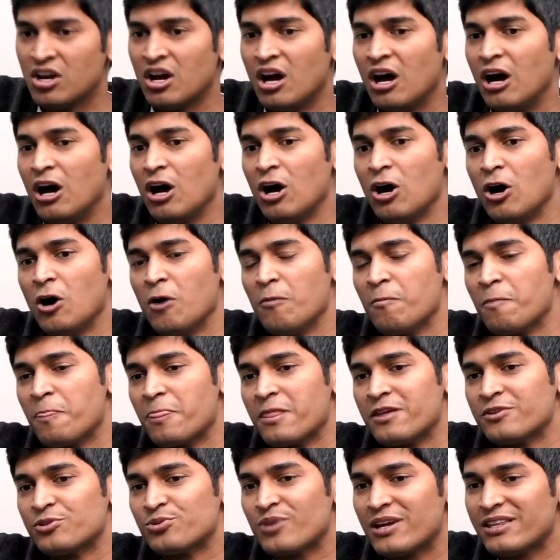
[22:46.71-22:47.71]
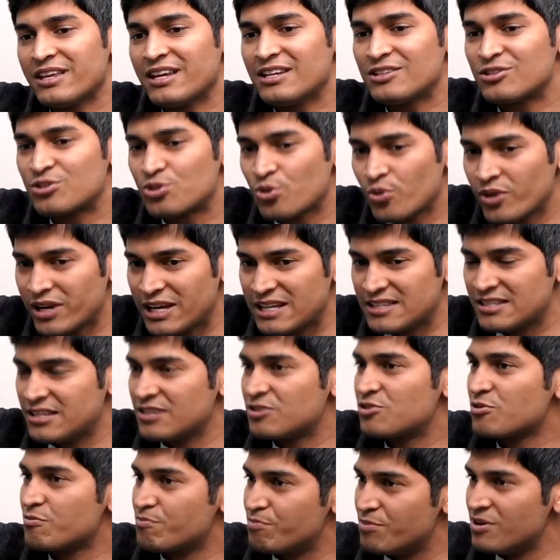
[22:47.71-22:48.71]
So I think it's so easy
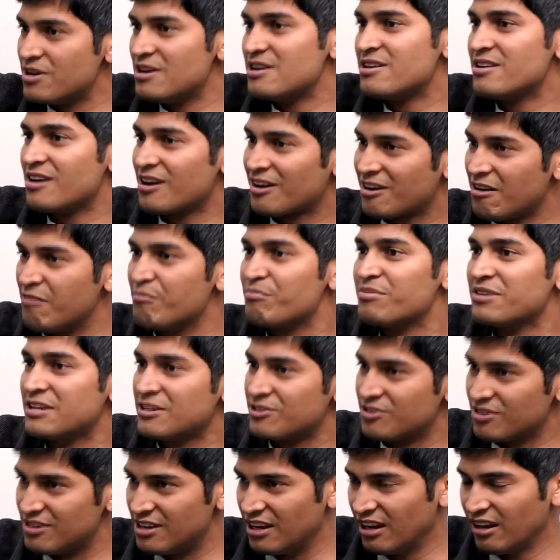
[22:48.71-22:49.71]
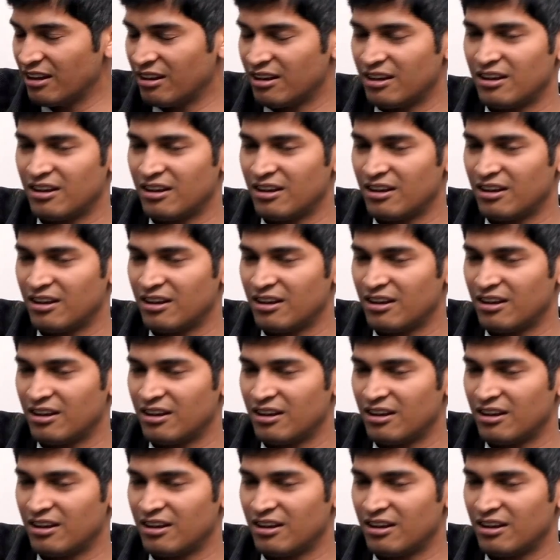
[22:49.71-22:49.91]
to build a company today